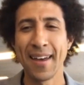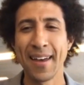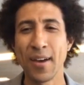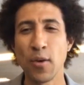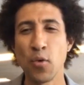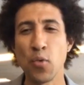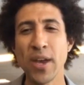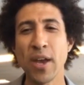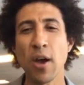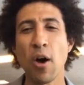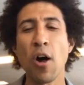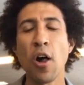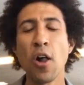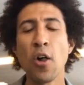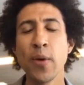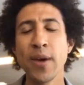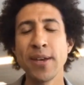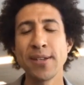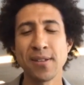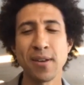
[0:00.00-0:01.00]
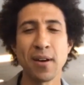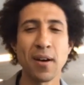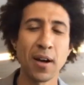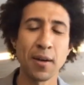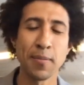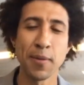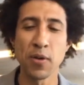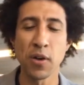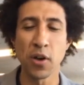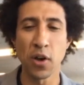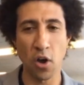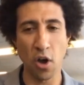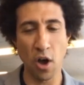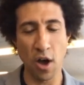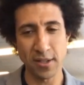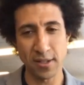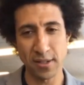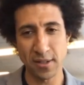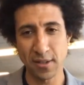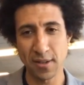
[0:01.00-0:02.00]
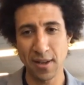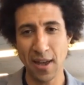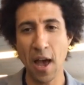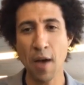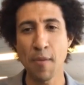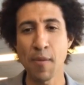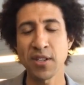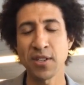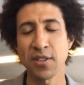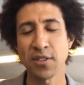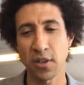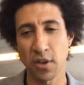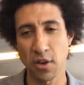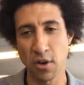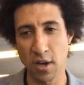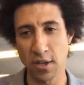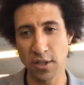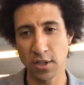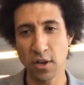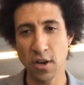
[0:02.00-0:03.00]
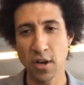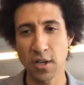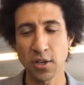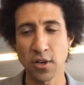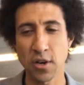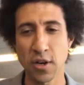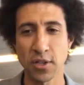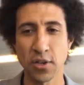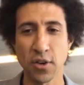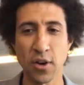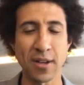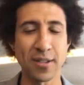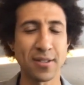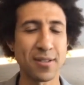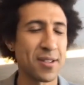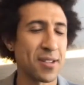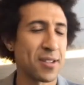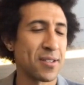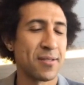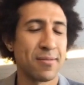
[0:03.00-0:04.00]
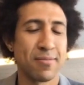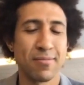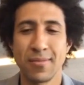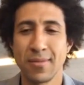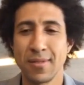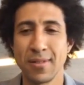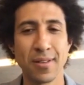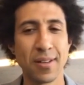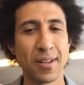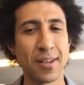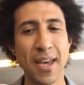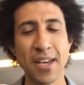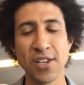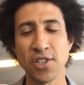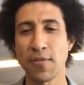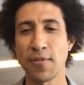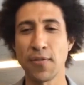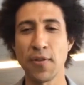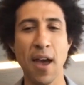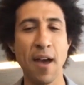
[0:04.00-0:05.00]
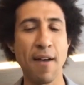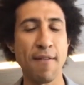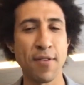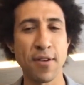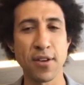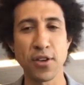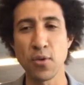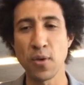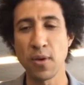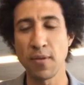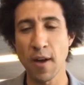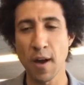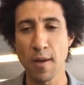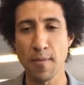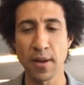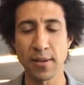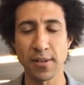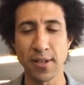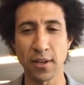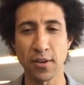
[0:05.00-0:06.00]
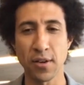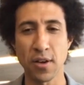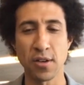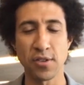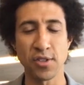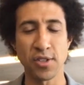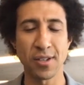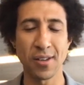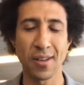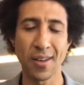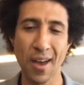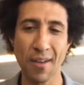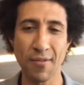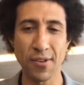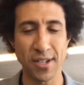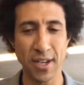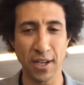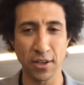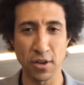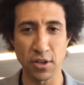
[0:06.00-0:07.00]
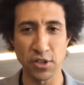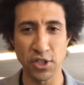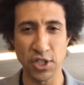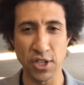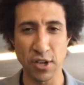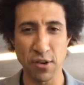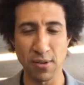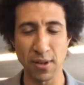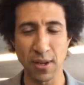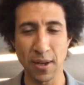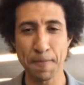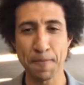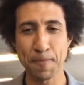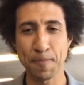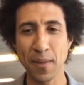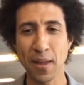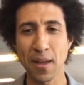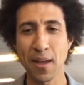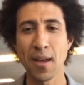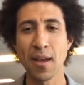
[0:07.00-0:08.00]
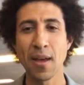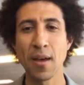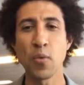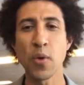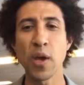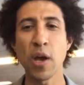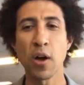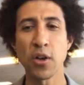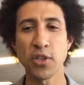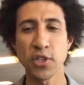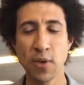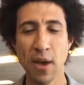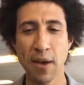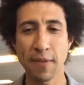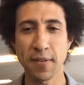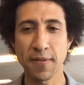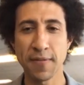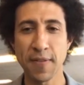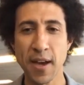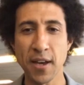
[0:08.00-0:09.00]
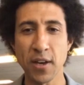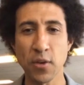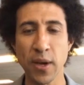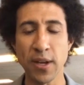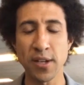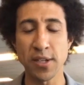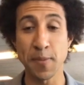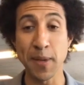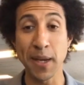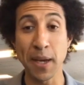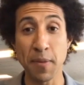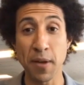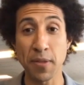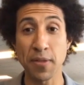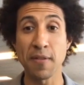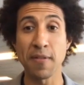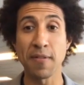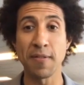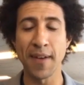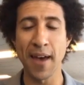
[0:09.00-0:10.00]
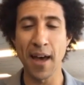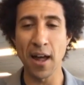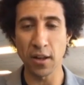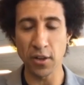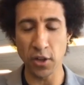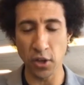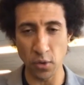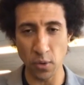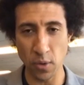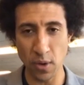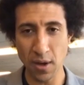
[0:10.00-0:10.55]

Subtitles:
We always talk about cost. How much does it cost? Cost, cost, cost. This is the nature for every new environmental technology, every technology generally. We also have to find a way to speak about the value.